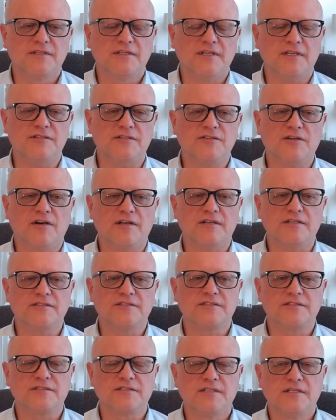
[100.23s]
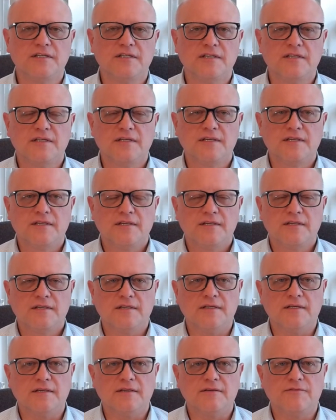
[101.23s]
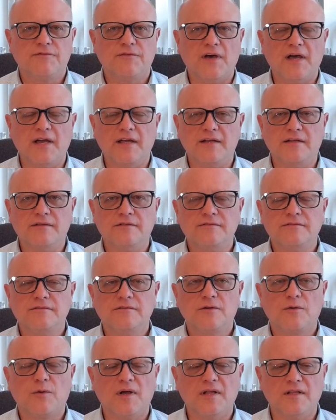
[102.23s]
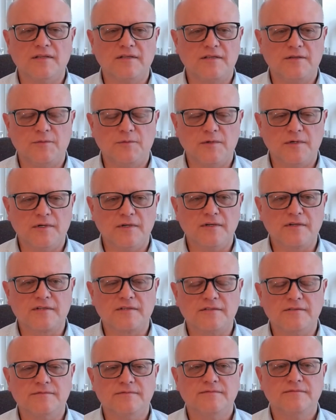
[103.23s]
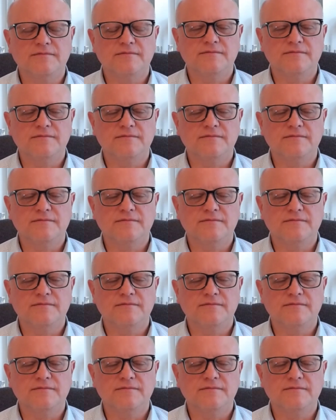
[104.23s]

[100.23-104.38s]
He taught us fine quality work and